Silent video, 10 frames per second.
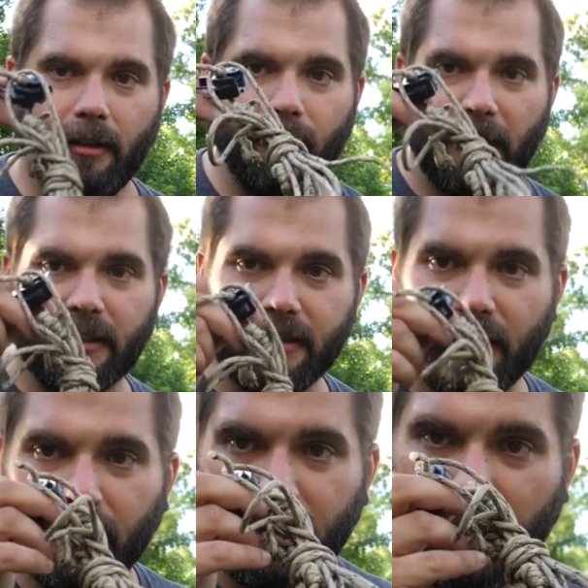you might just
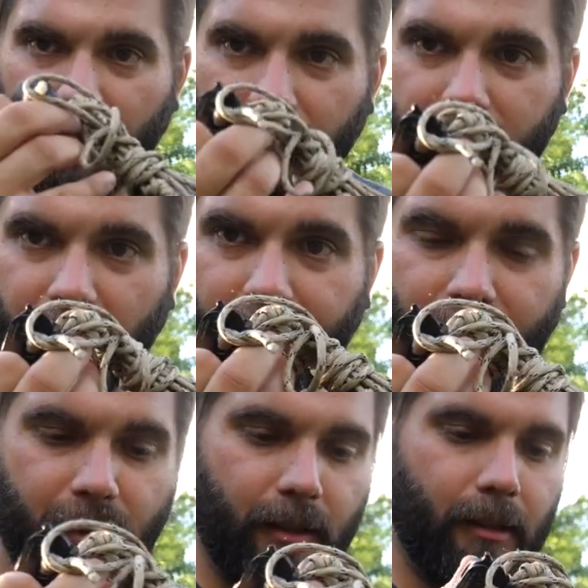think that looks like
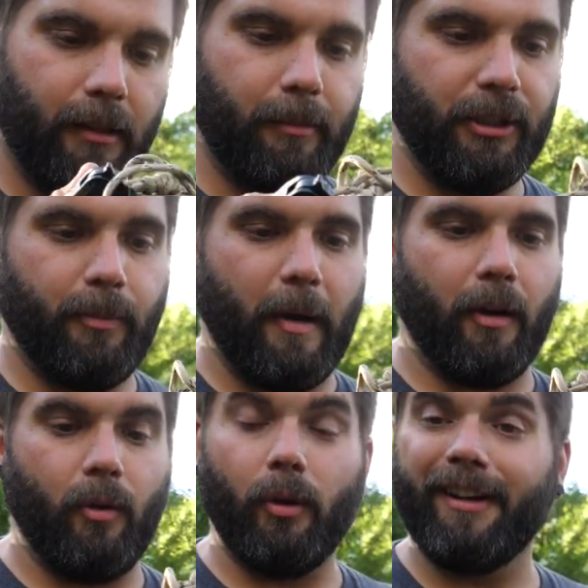a bunch of
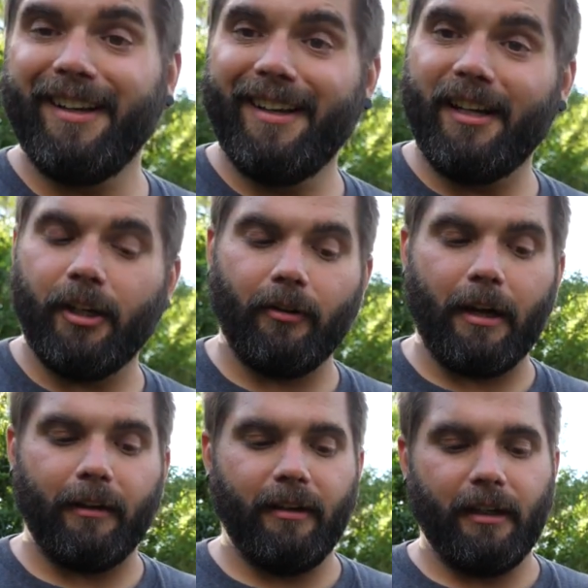paracord and you're
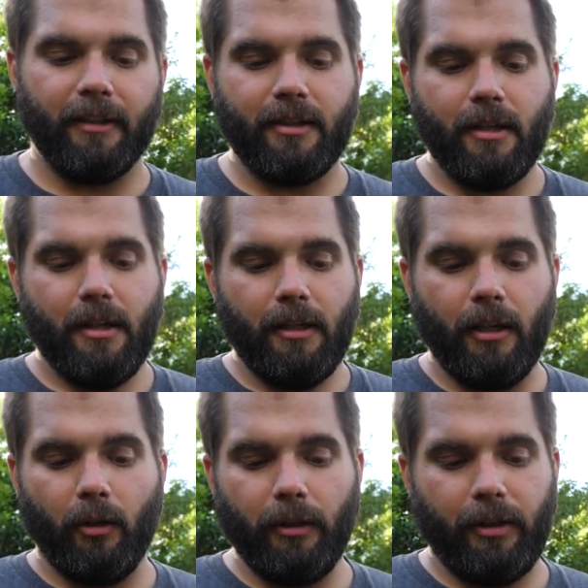right it is
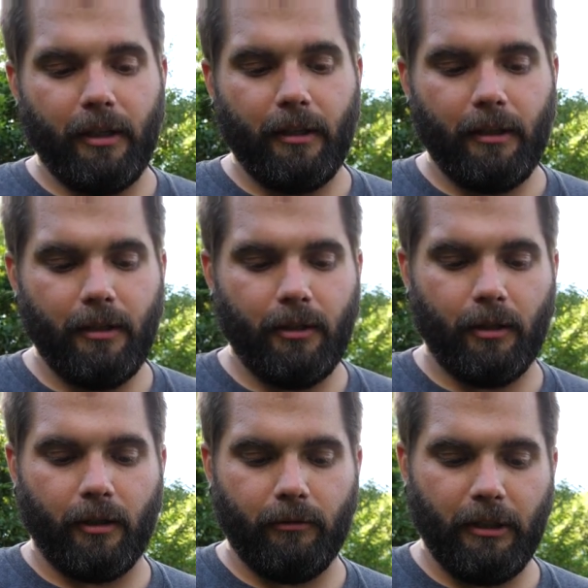the only thing
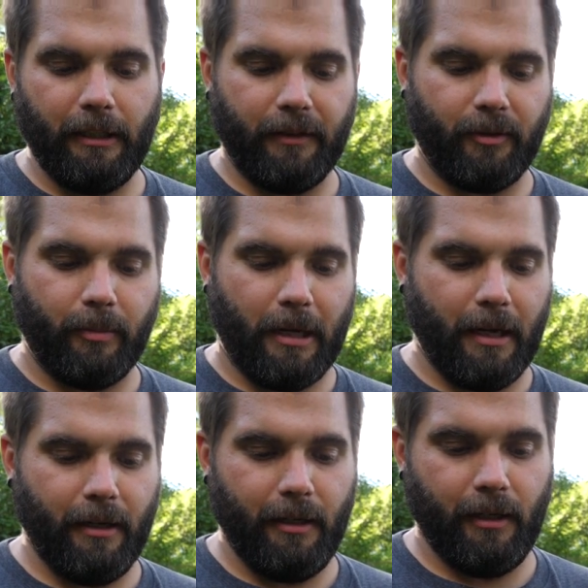you're gonna really have to
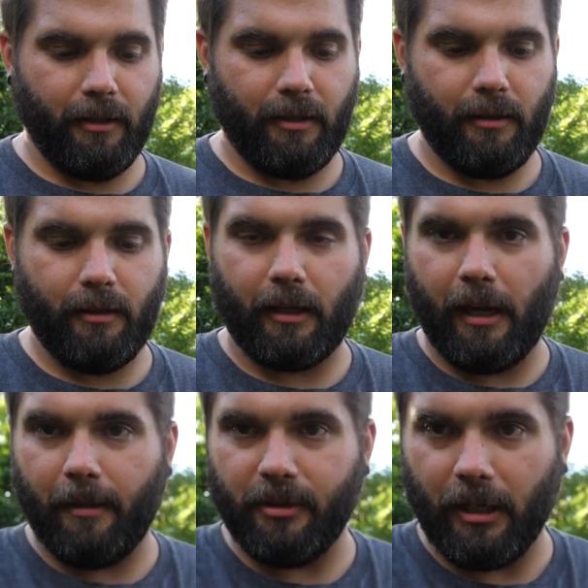buy is a
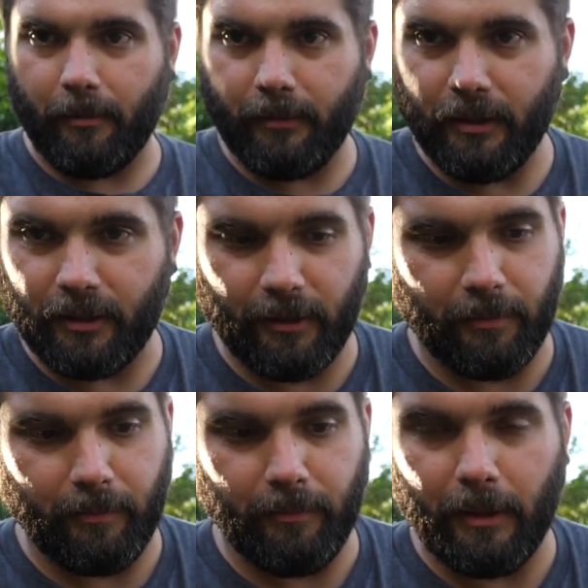cam jam this is
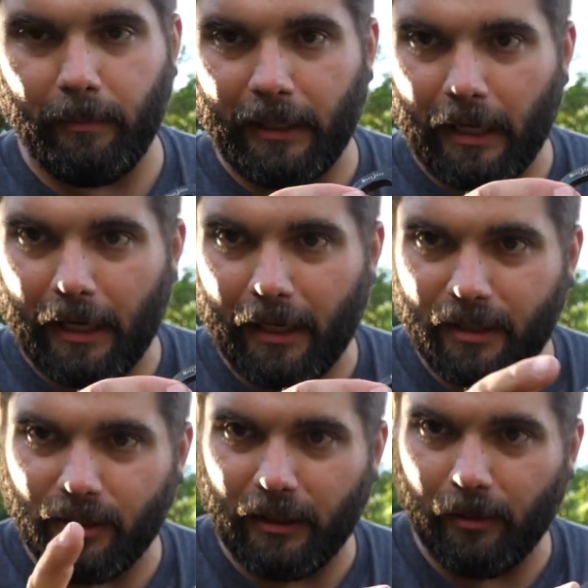made by Nite
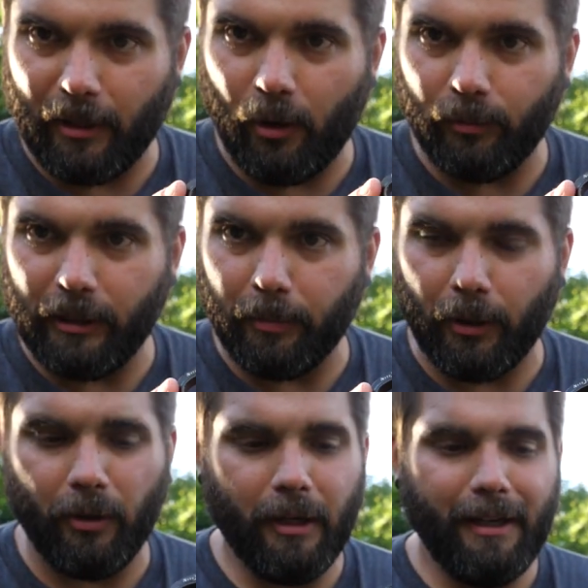Ize you can get them at home
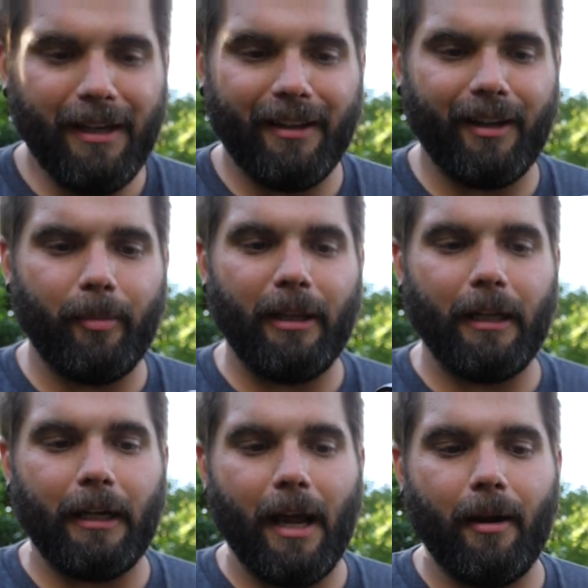depot i think i paid
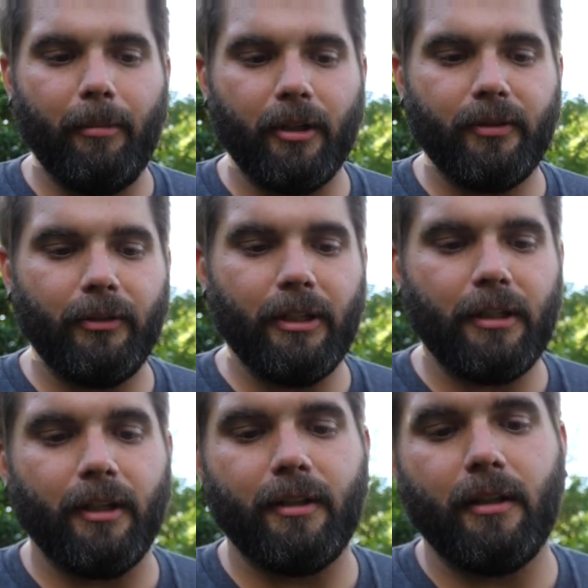like nine bucks for
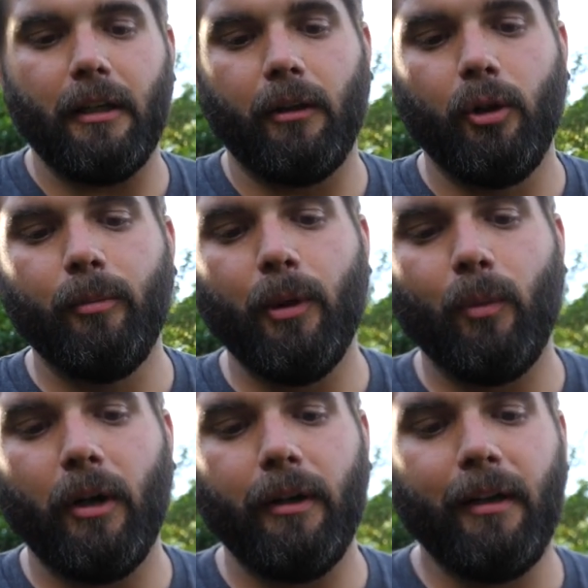this this is the
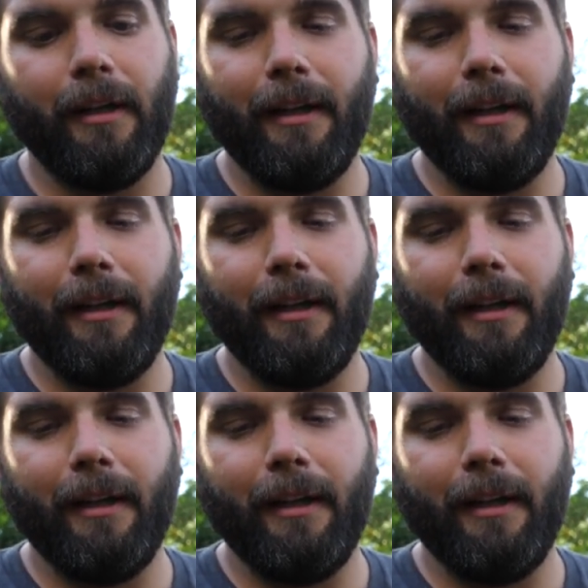aluminum one